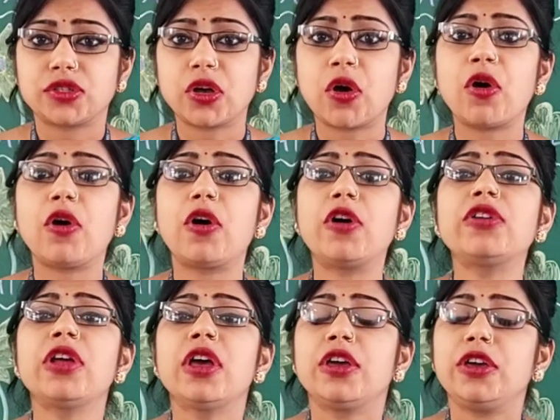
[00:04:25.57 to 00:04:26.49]

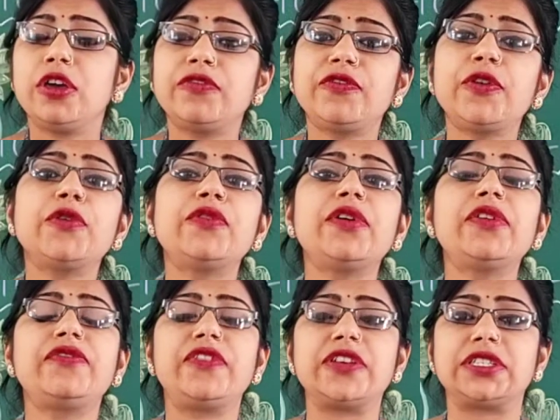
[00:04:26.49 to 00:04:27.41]
Or if you
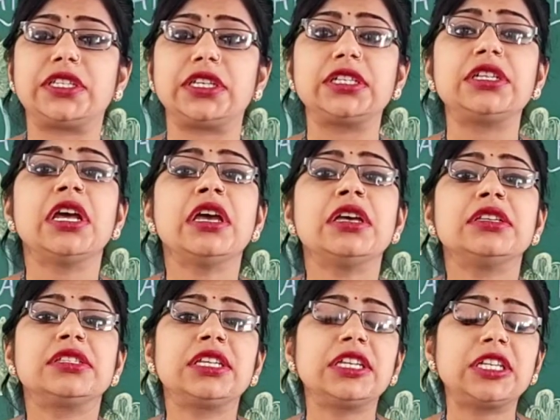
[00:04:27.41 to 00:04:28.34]
will
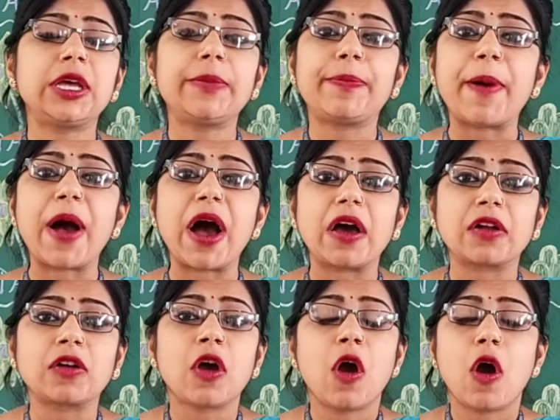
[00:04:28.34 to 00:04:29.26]
visit city
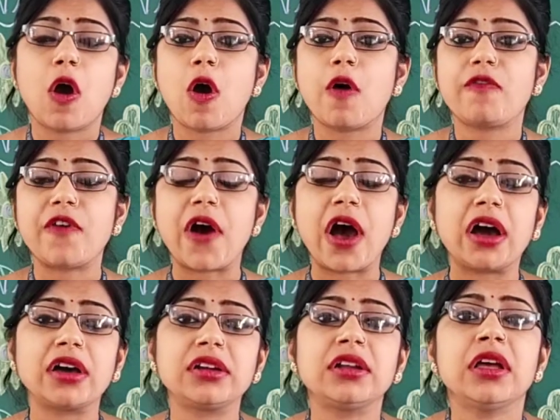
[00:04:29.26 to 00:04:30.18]
park of our